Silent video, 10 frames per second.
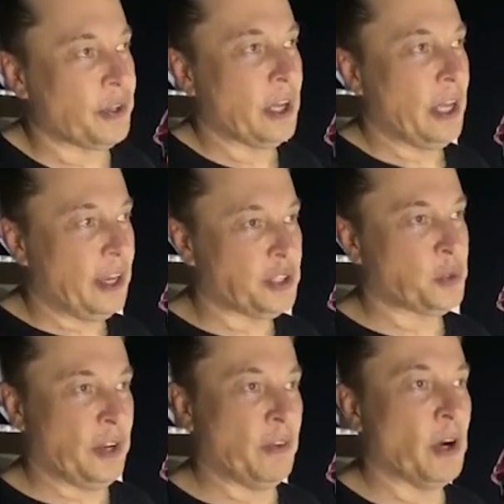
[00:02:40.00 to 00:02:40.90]
Tim
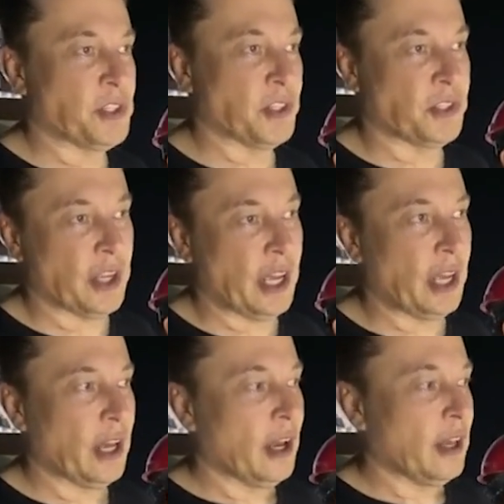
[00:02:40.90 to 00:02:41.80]
interviews him about some of his
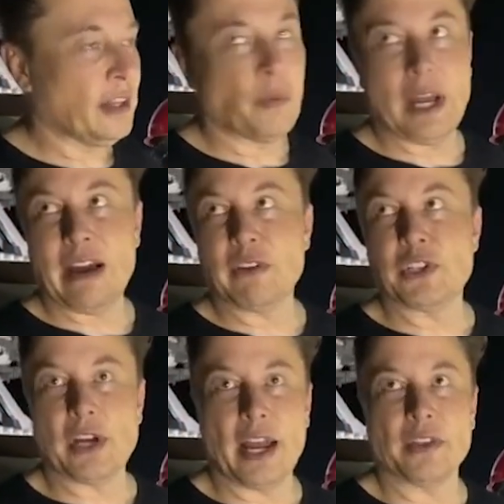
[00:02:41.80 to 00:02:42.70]
thoughts on the future of
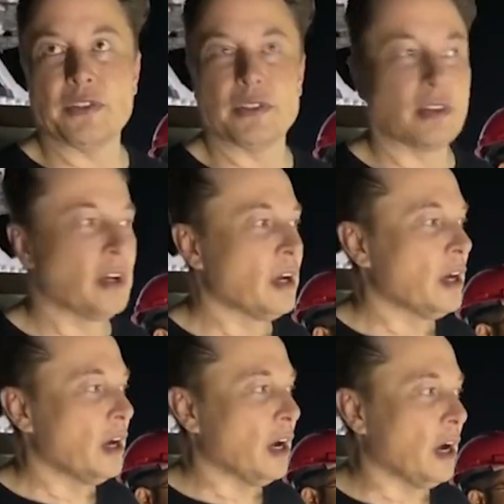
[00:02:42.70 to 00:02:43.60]
humanity and
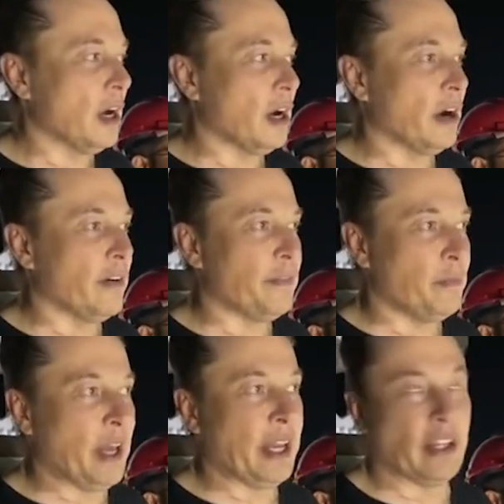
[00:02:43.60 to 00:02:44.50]
even the future of space